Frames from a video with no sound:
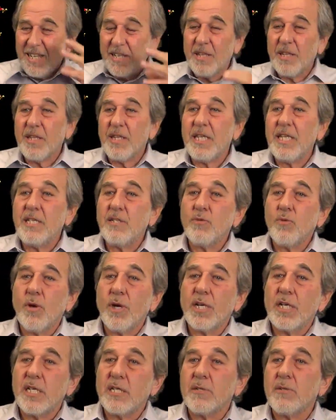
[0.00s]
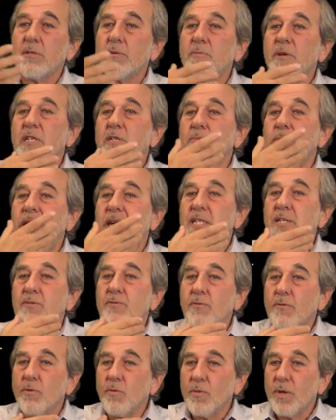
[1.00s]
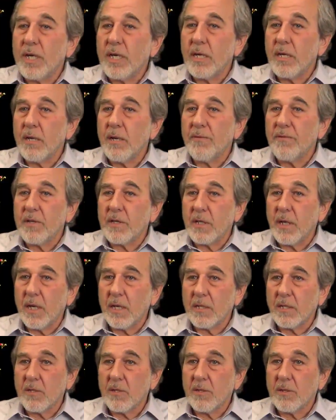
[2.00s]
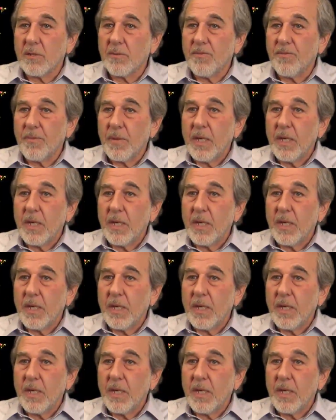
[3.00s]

these organisms must pass through the ring of the tonsils.